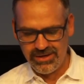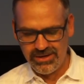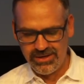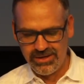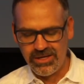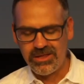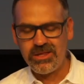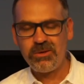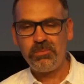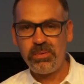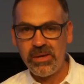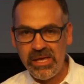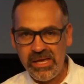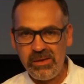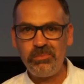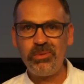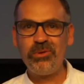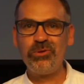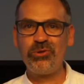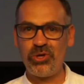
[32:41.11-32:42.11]
the
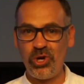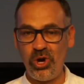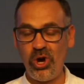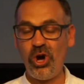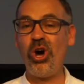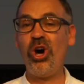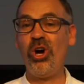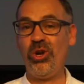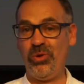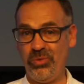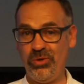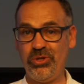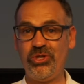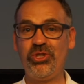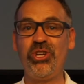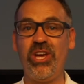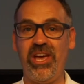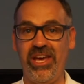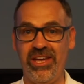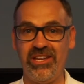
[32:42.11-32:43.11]
people's heart would
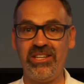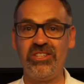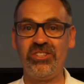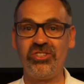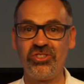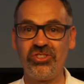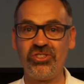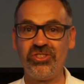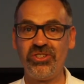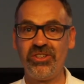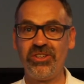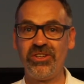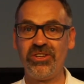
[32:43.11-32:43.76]
change.